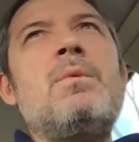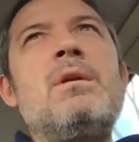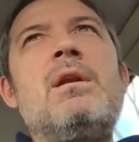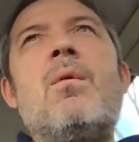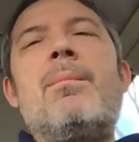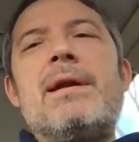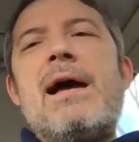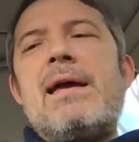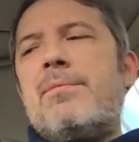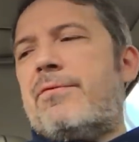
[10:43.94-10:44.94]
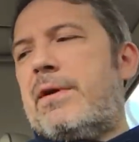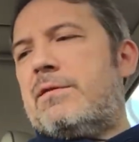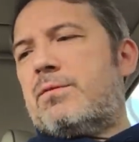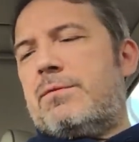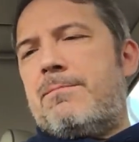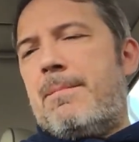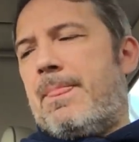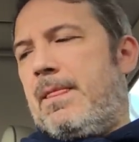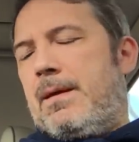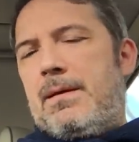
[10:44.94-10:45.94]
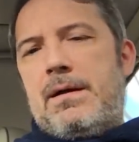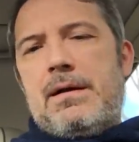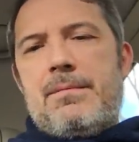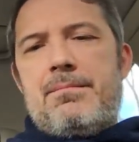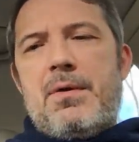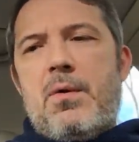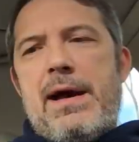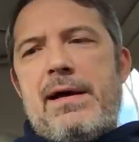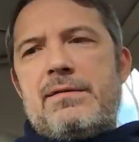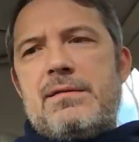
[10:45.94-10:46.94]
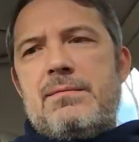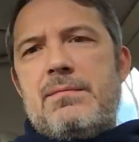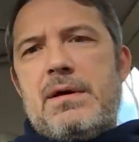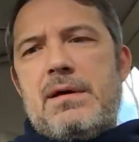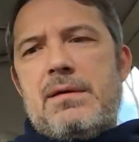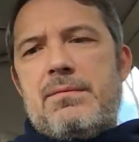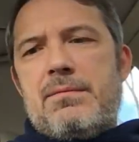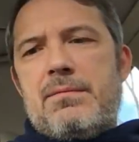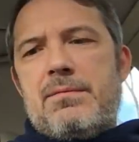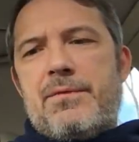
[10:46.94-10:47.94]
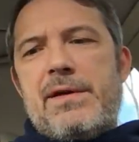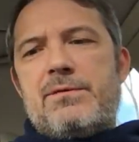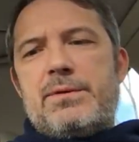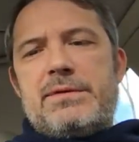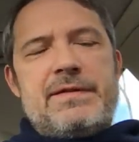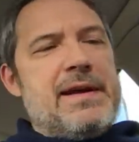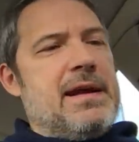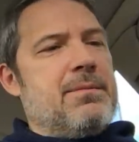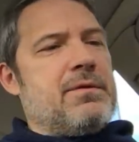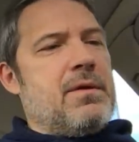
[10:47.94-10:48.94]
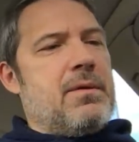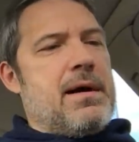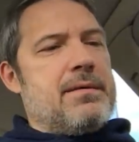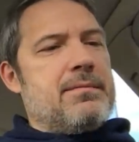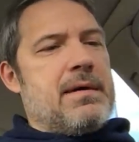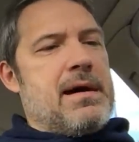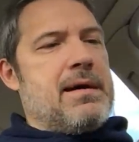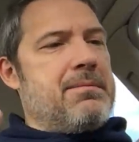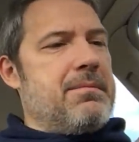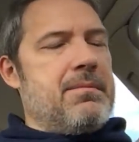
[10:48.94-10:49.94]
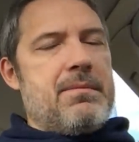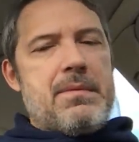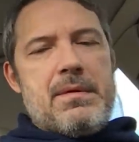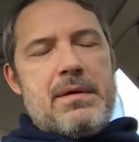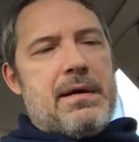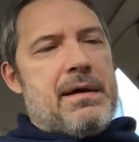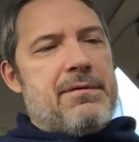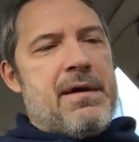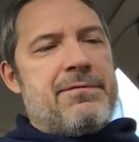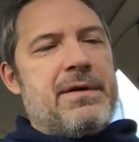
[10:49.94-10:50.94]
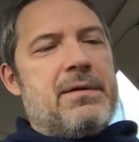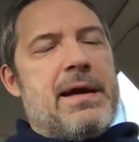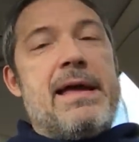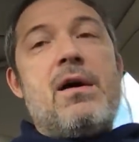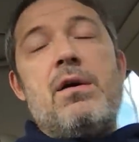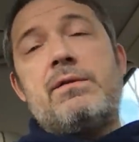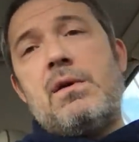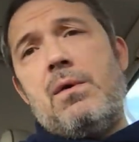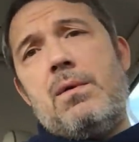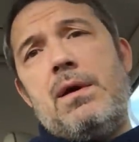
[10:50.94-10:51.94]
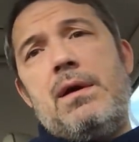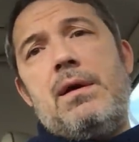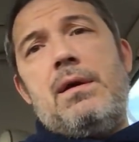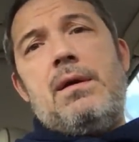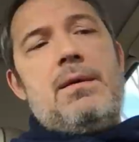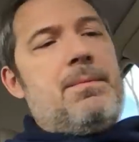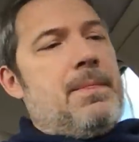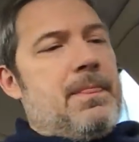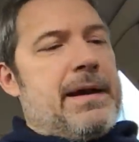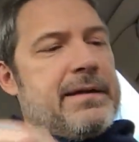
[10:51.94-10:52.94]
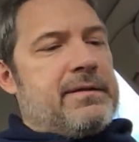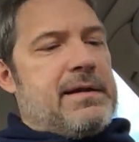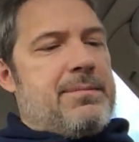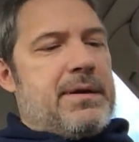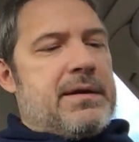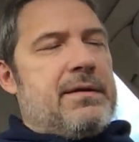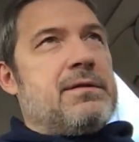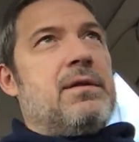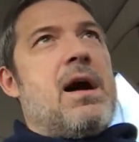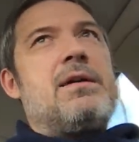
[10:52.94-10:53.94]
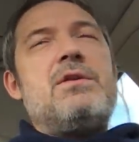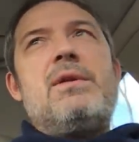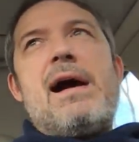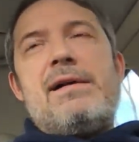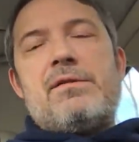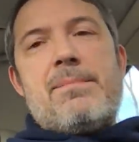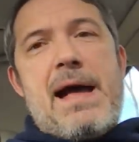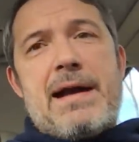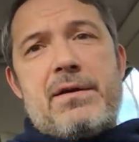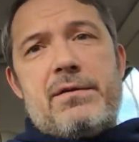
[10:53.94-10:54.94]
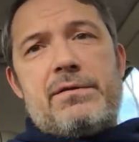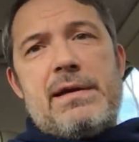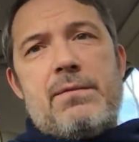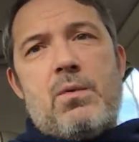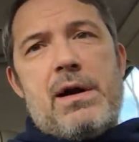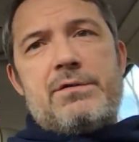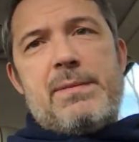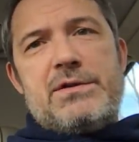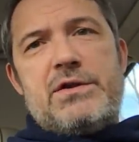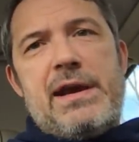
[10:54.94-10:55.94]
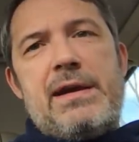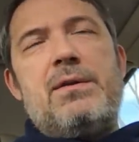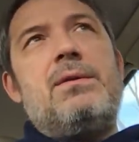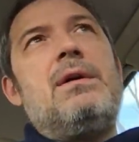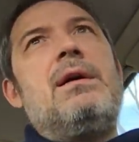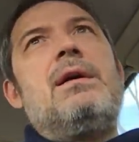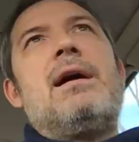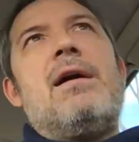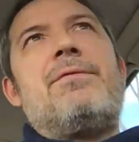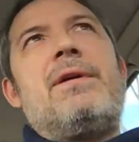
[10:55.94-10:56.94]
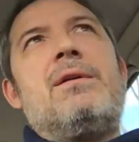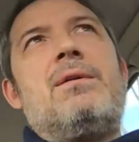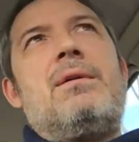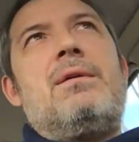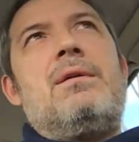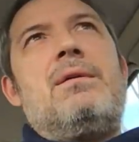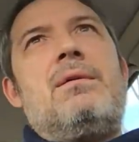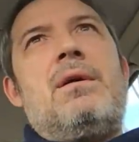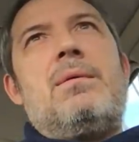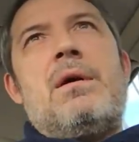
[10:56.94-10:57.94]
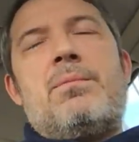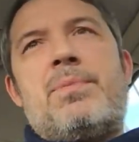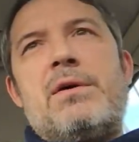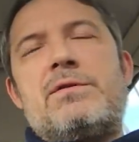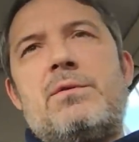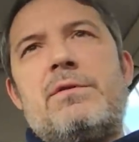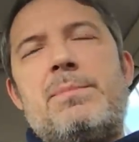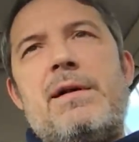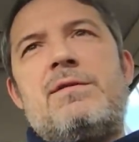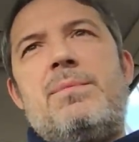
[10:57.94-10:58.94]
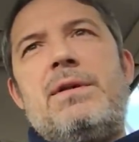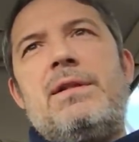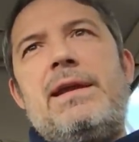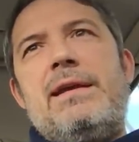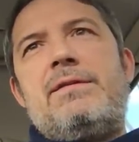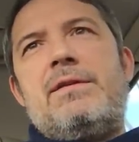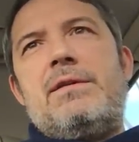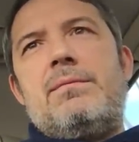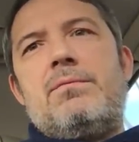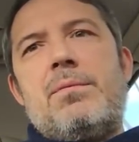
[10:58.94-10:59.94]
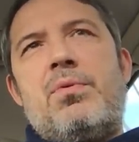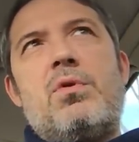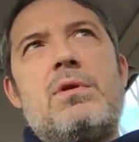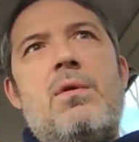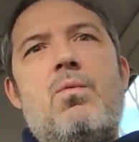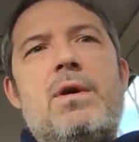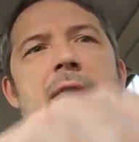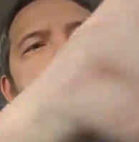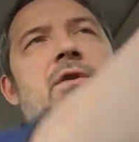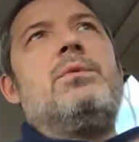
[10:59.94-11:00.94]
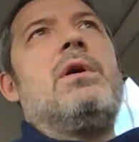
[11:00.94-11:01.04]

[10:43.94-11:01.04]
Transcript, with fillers: you know, but I am friends with um, Boaz and uh, friends with the team. So I, I, I feel, and also, like I said, because a lot of you guys are backers that watch my channel, I feel a, a personal responsibility to report on what I do